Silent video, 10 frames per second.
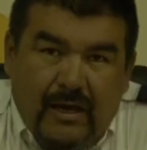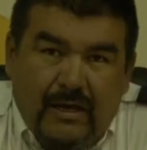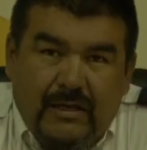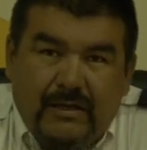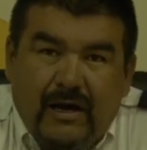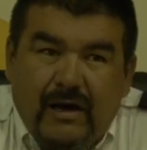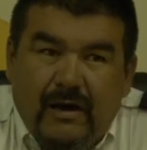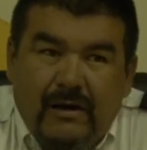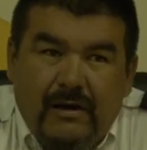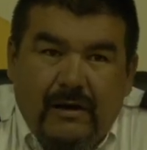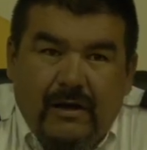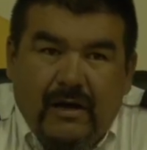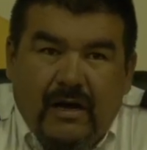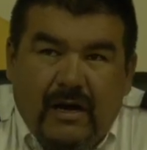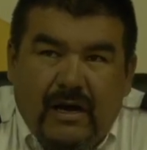And uh,
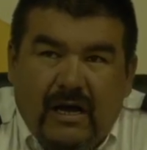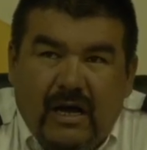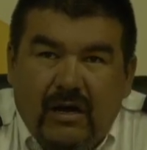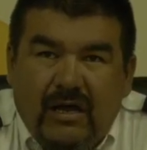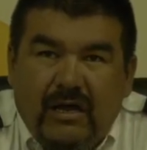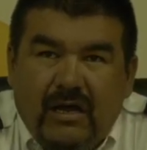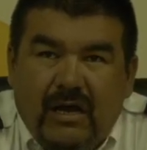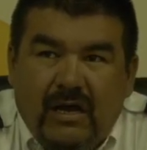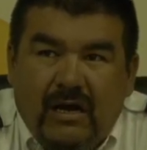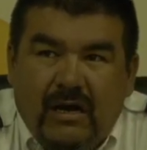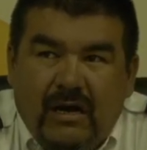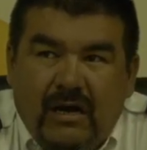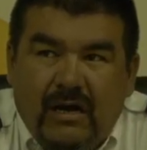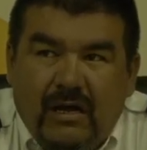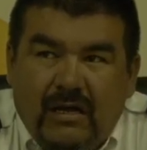I,
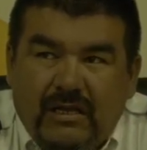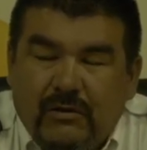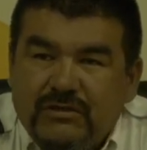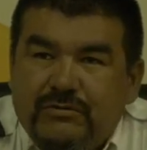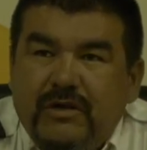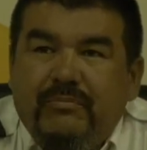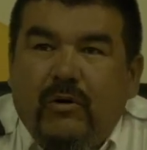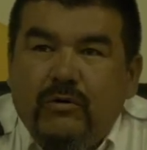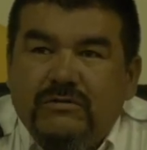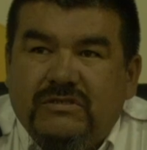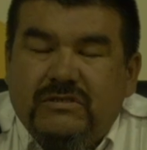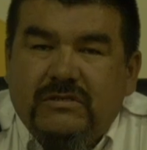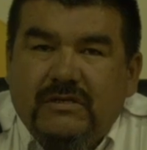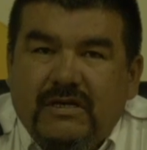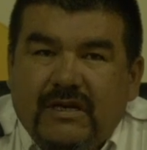uh, there was three
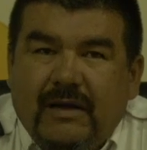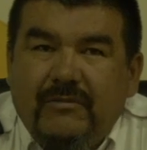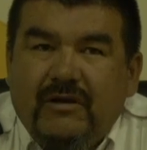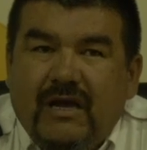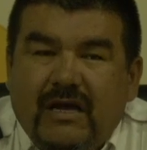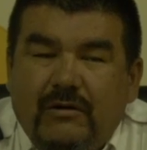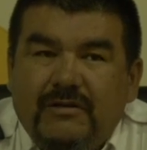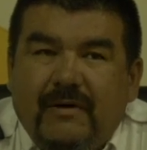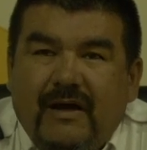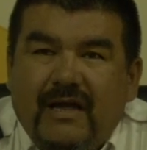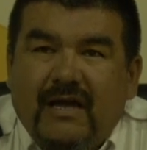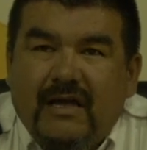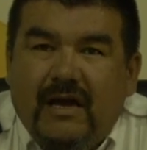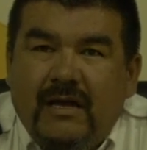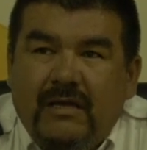posts. Eh?
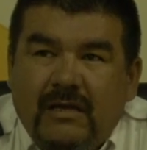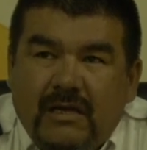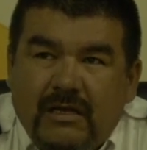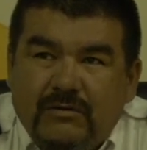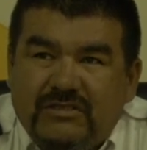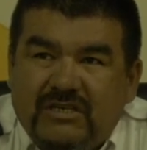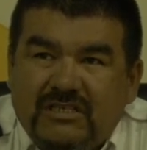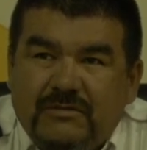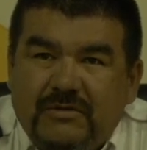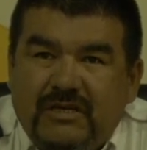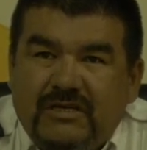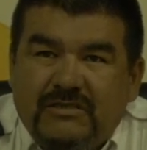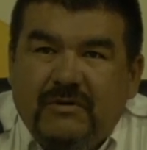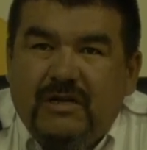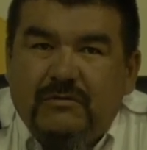It was Chisasibi,
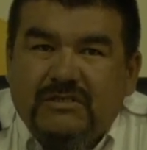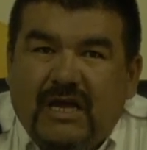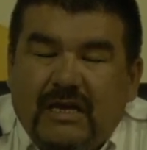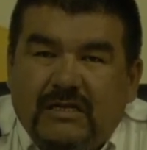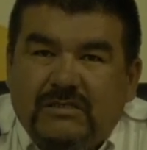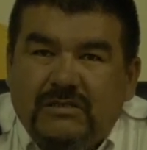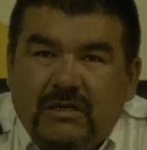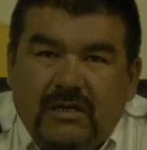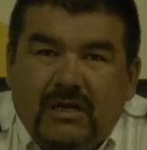East Main, and Waskaganish.